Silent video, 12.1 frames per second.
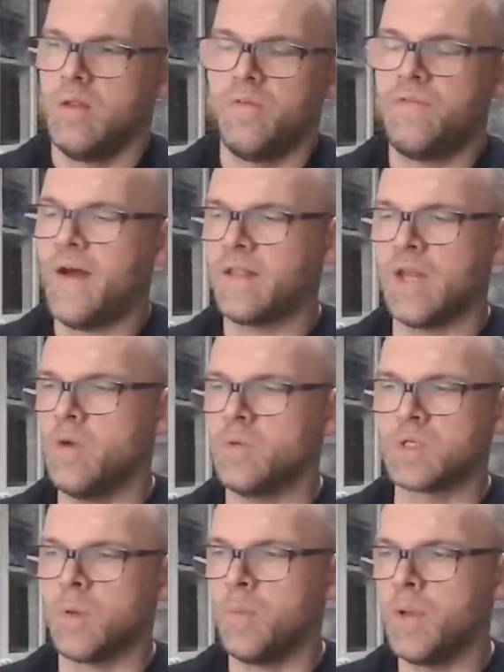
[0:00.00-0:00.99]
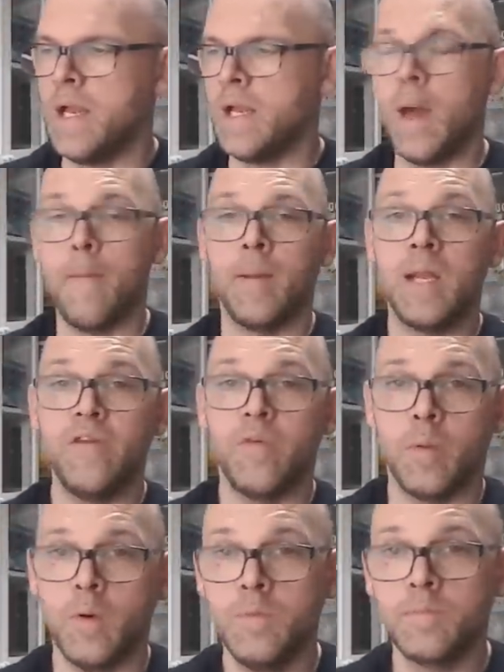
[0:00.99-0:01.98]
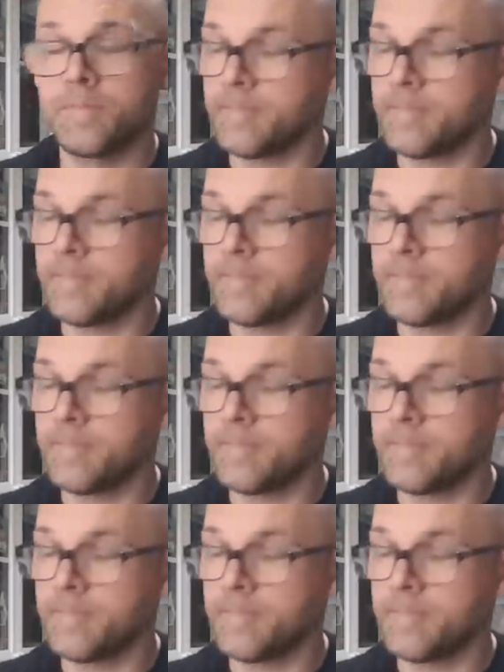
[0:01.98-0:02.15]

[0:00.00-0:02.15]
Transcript: the fact that it was completely unbelievable.